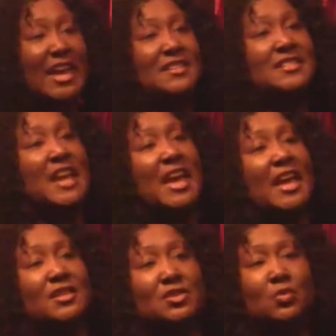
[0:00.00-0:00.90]
and
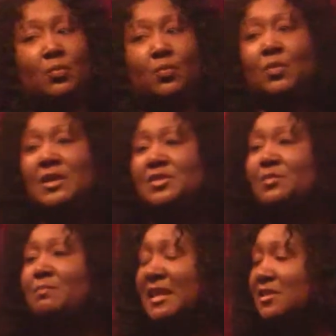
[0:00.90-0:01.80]
dance
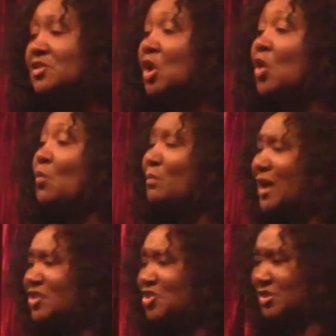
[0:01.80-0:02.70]
meant so
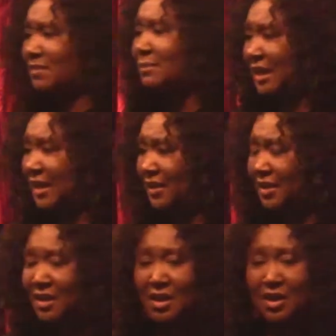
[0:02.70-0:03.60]
much to me.
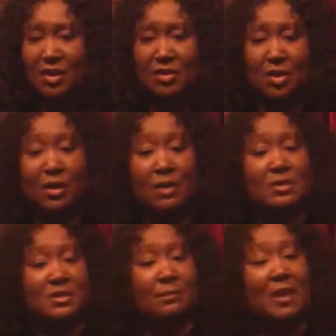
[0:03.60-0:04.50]
You know, it
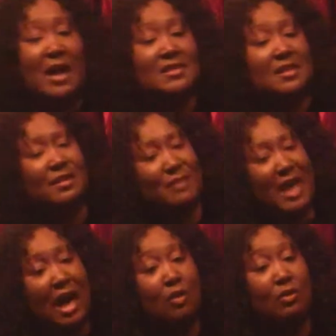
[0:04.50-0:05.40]
was a positive
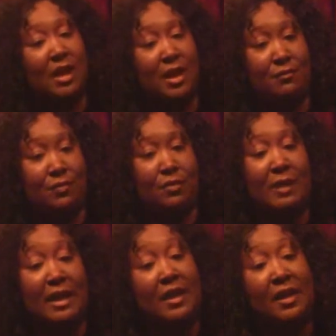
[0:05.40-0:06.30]
outlet for
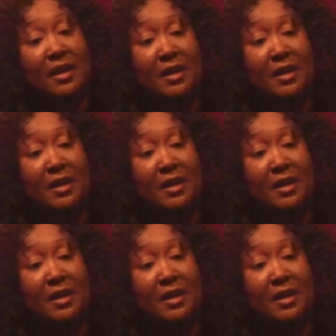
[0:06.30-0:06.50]
me.